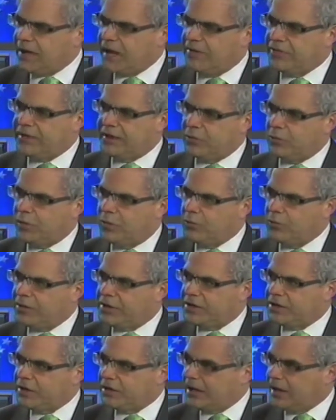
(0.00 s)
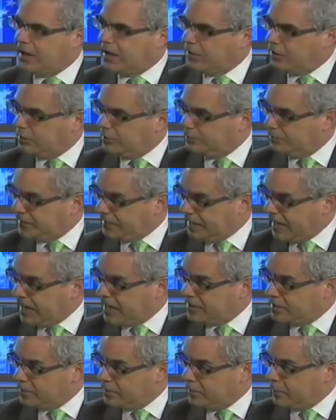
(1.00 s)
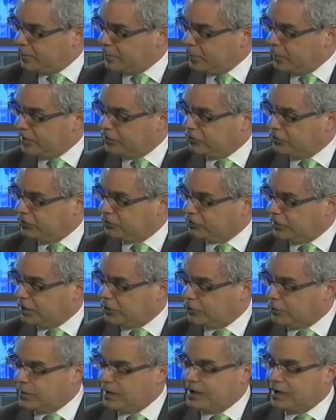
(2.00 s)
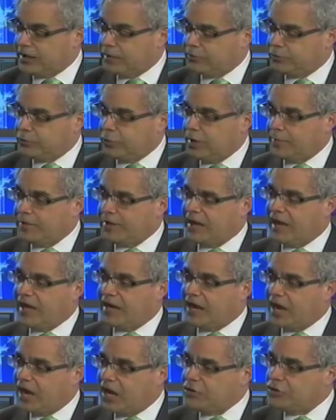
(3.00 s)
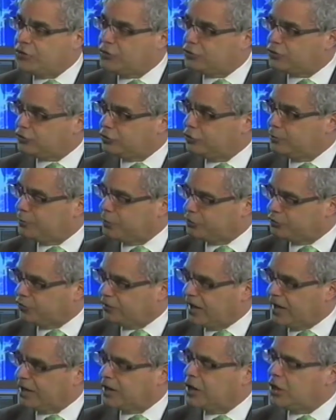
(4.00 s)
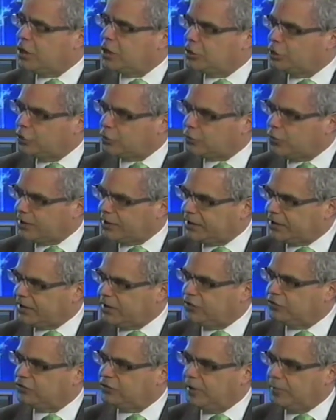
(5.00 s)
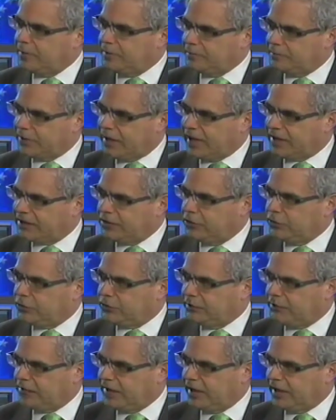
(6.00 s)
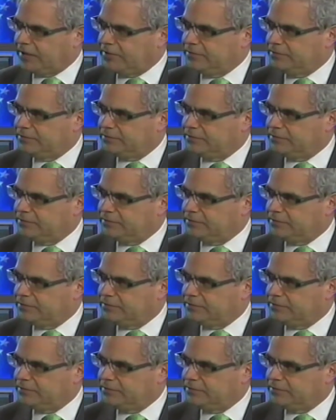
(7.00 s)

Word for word: and that when we began the minimum wage in this country, we had unemployment at under 2%. Look what it is among black youth today.